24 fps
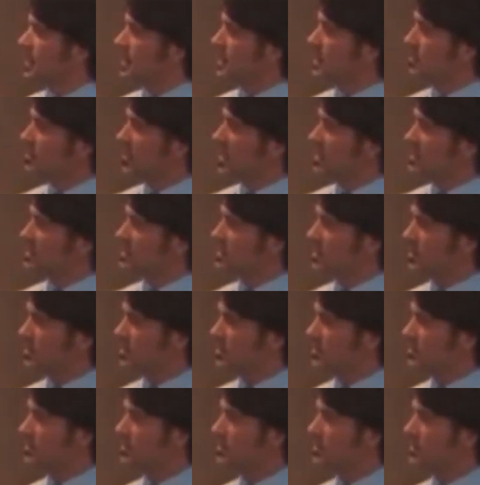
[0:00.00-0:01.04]
The
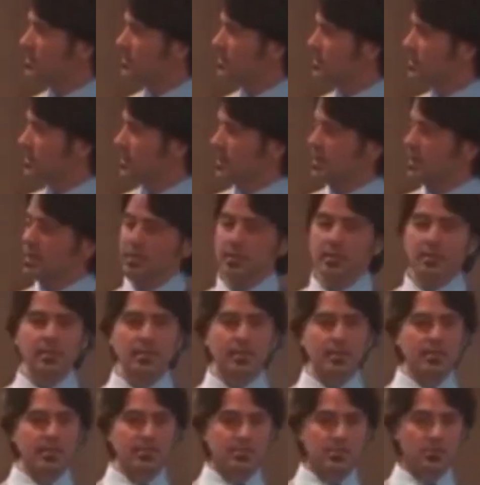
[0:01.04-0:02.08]
muscles
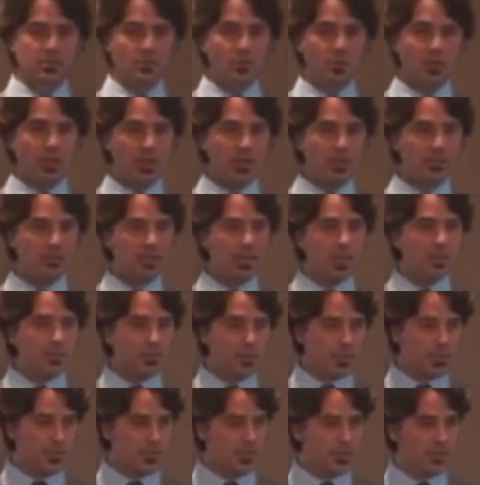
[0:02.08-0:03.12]
swelled
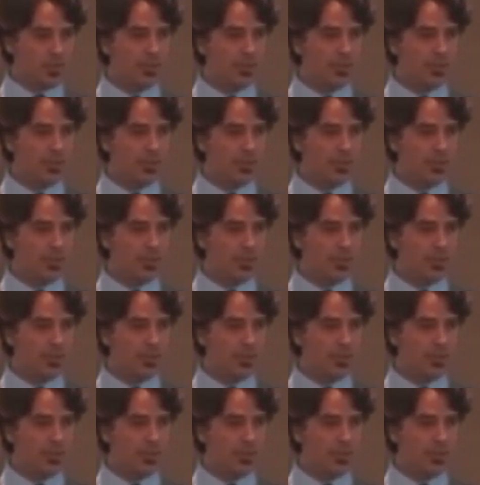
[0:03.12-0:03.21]
up